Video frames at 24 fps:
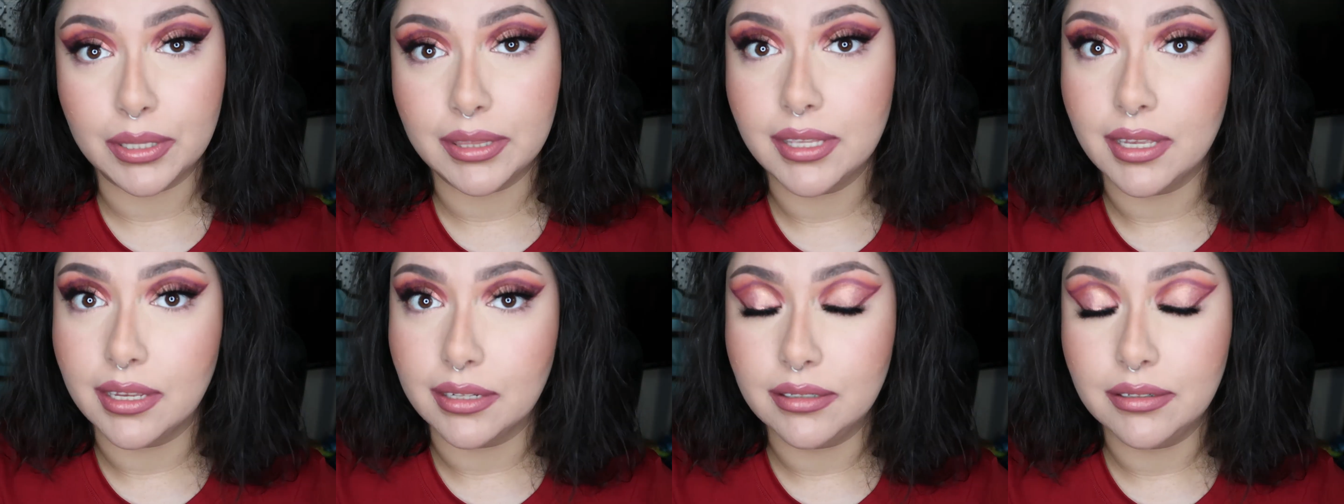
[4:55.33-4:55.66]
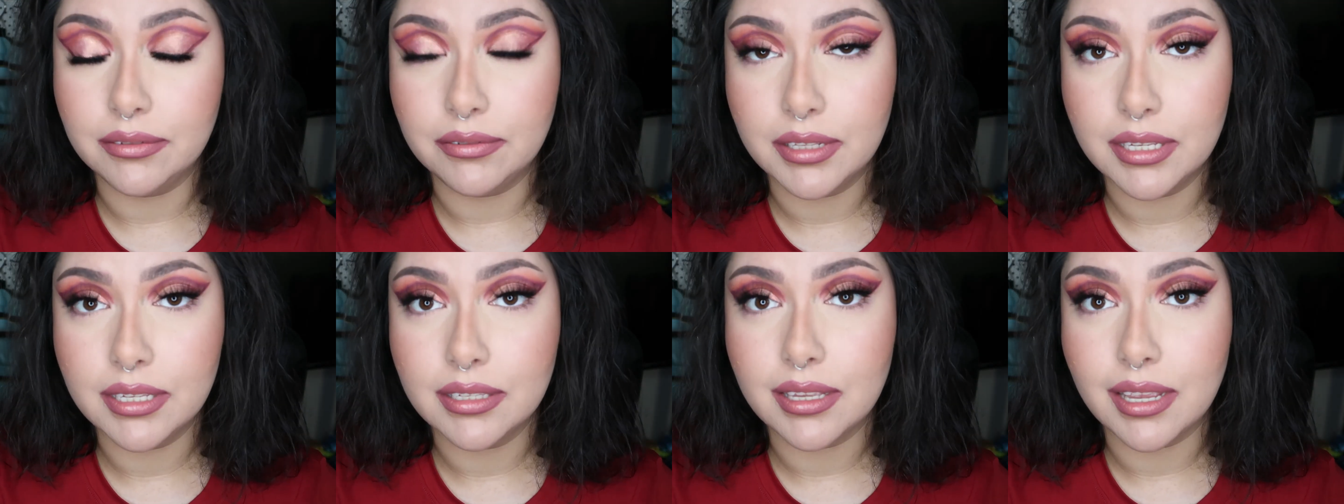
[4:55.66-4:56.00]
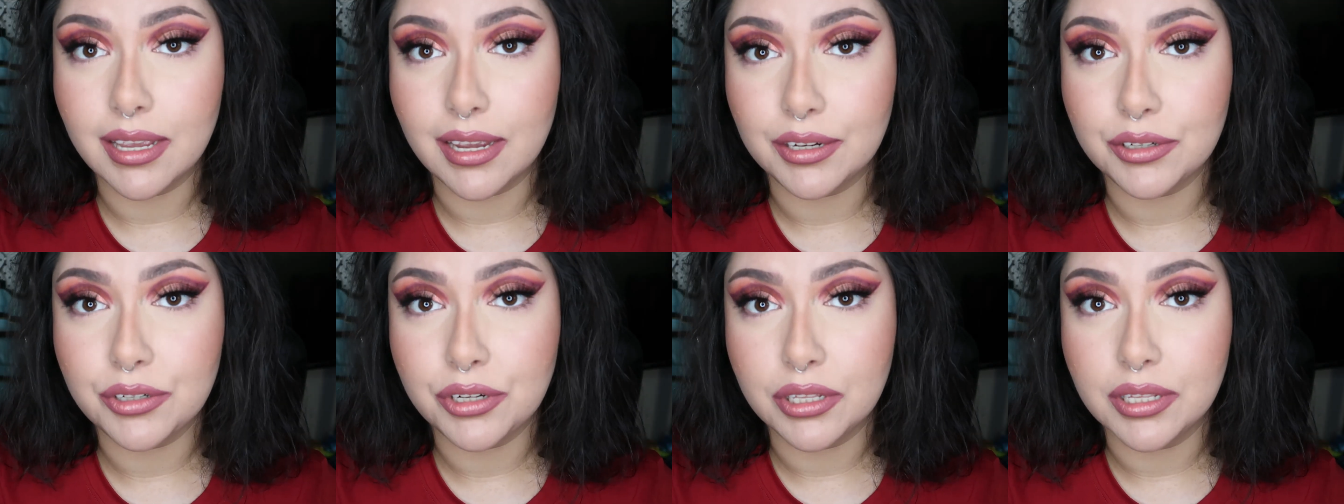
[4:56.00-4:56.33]
at the end of this, I
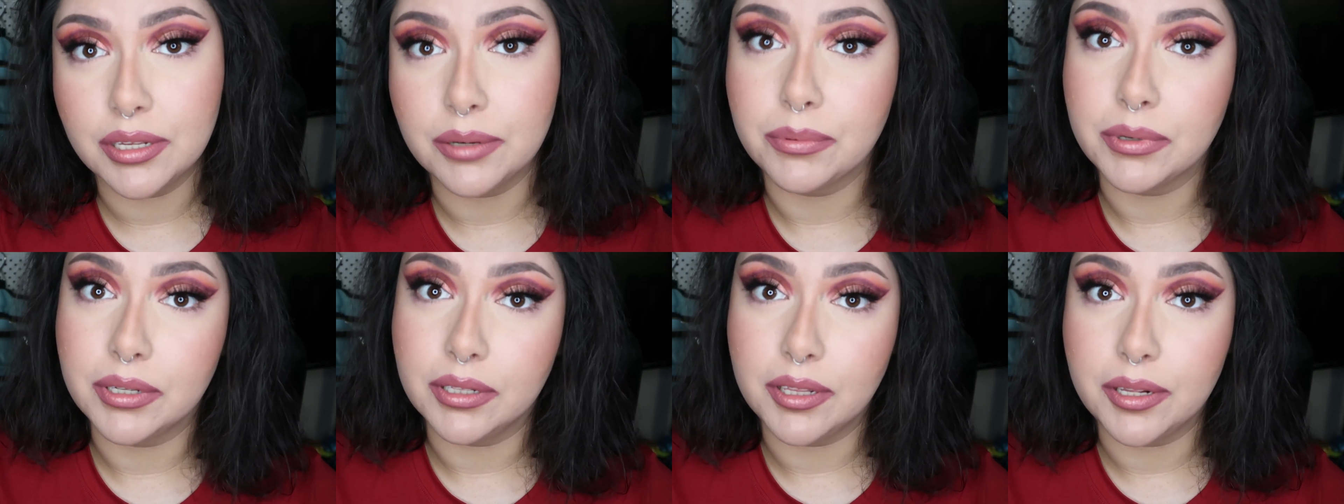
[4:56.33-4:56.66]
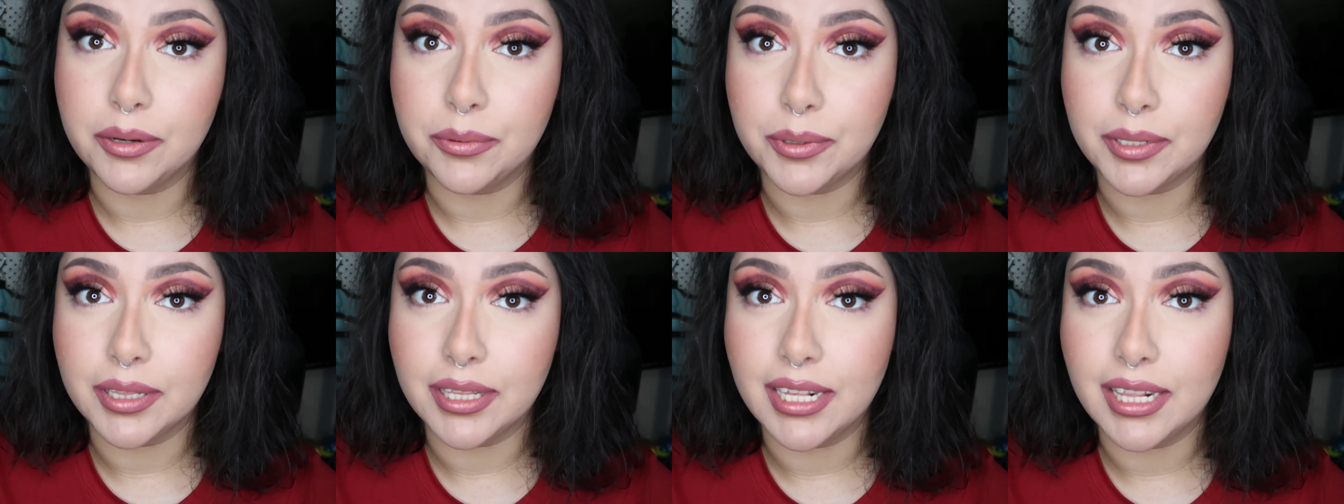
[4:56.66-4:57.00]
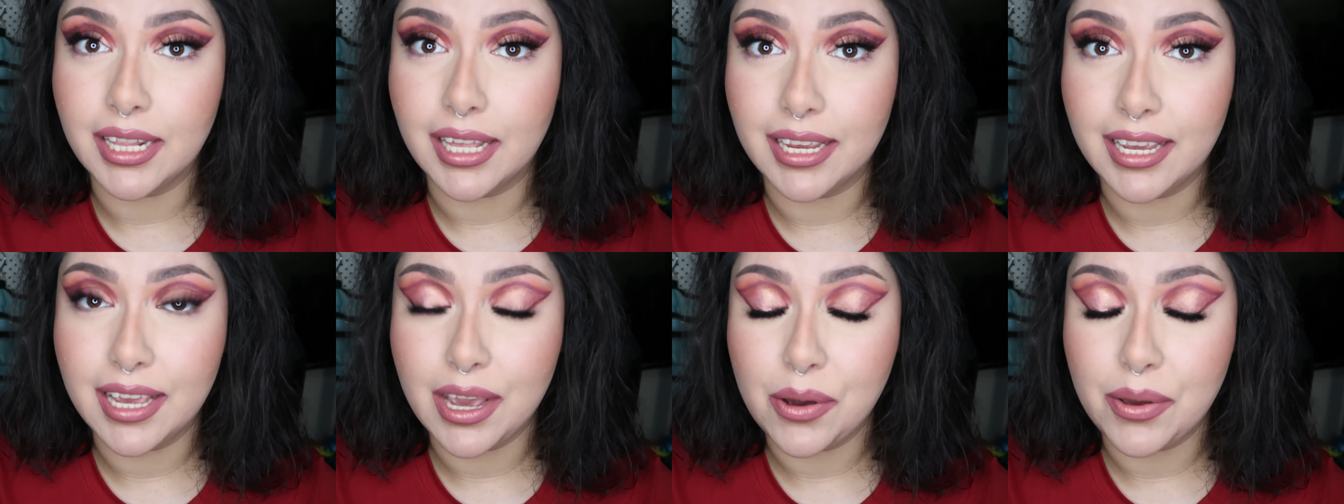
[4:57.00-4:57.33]
actually really
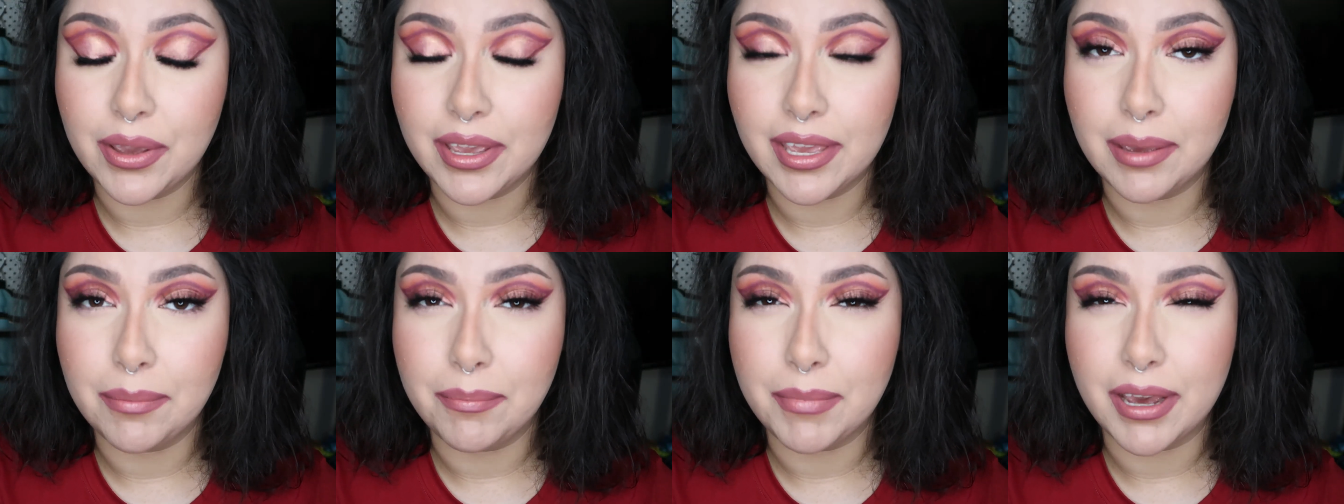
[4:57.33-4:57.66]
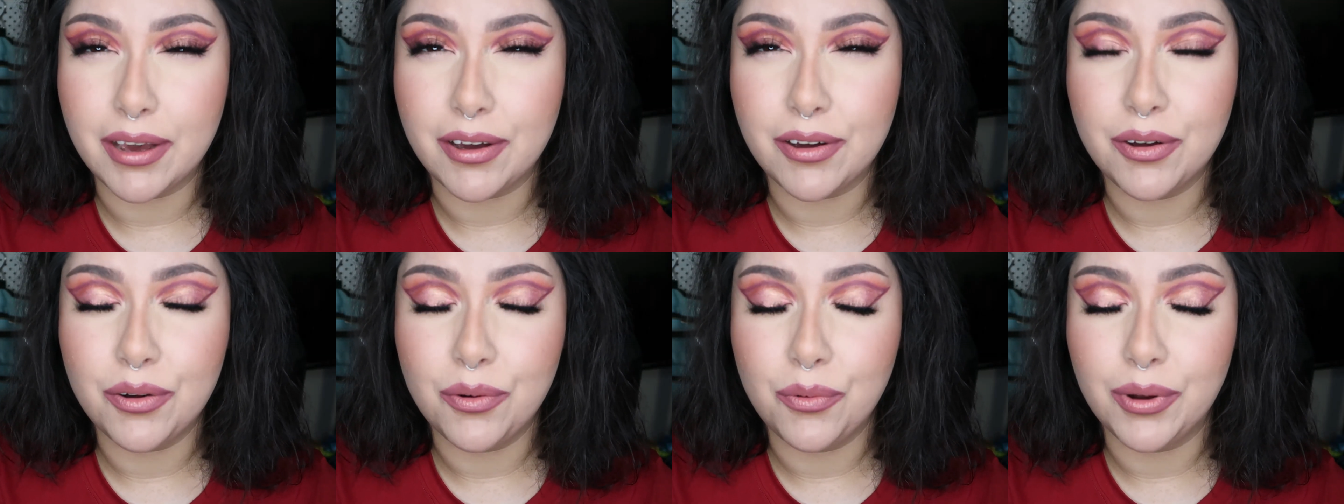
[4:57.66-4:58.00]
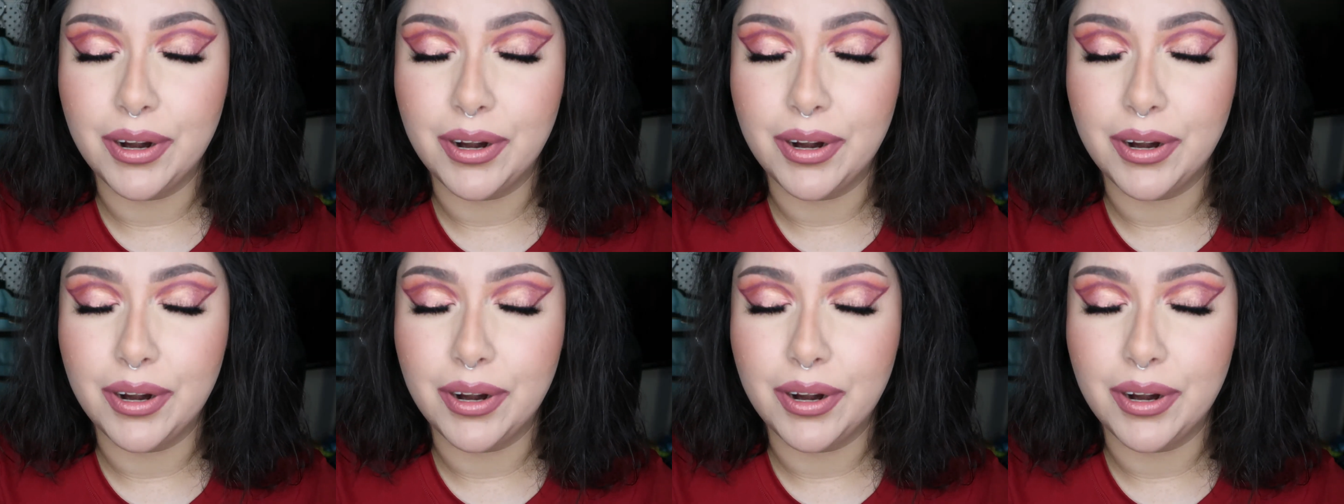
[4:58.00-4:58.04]
like how it came out.